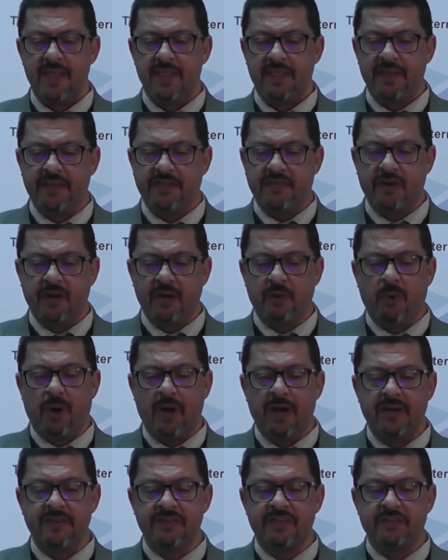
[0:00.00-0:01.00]
This
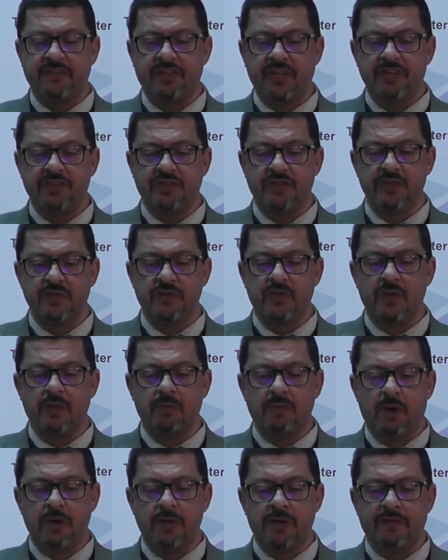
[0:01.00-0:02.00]
requires attention to the
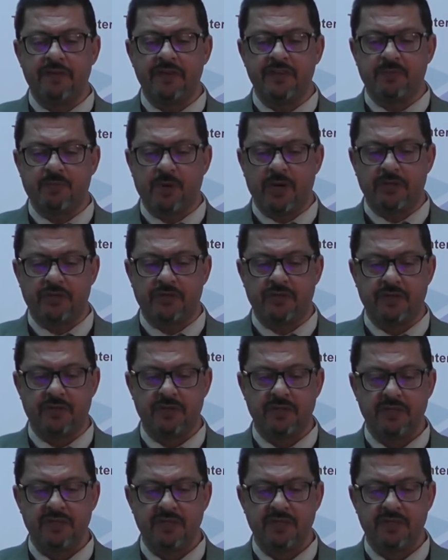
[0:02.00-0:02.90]
mode of expression,